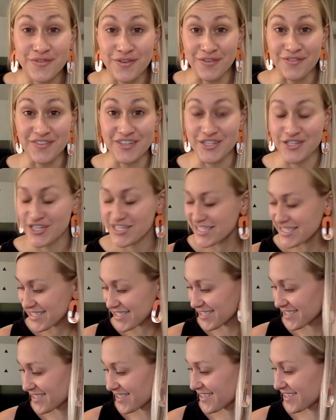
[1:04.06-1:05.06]
for
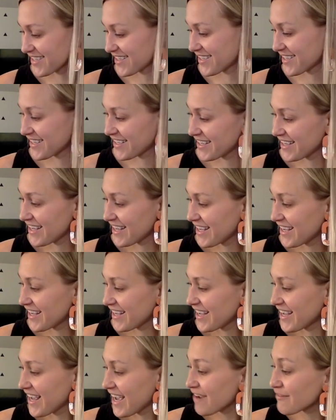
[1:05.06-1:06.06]
fishes?
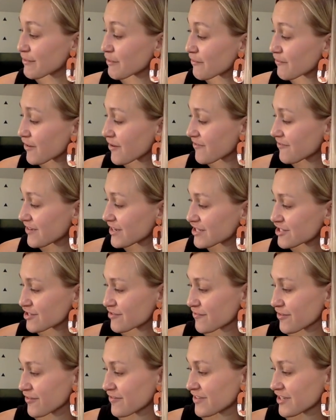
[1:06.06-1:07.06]
Have you ever fished
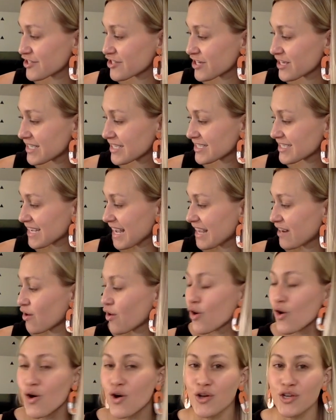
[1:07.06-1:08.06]
for fishes and
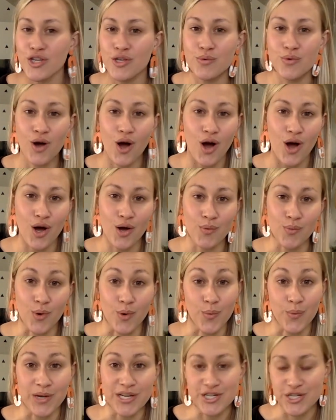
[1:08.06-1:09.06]
all you caught were
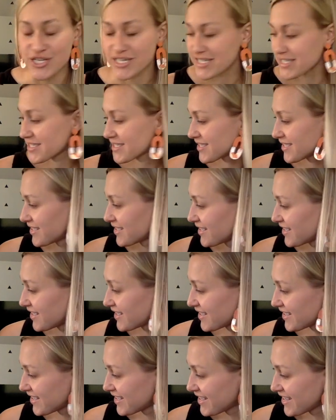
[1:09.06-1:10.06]
wishes?
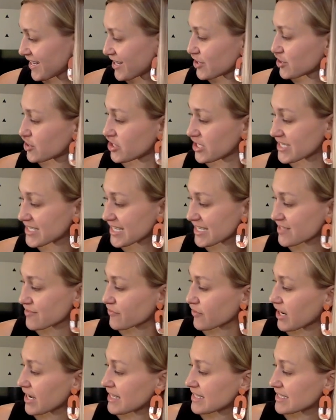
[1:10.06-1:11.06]
Jesus'
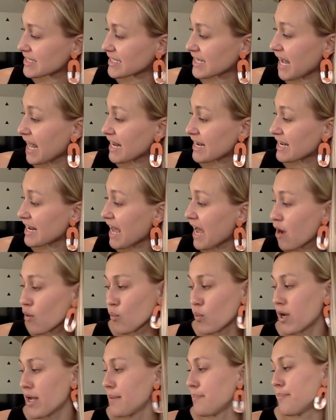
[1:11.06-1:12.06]
friends got not
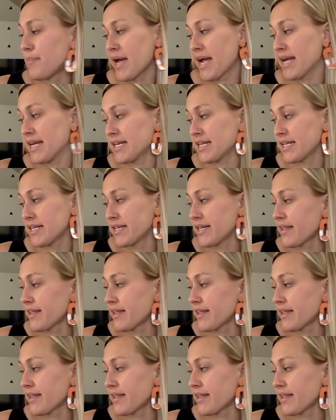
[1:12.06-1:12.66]
one bite,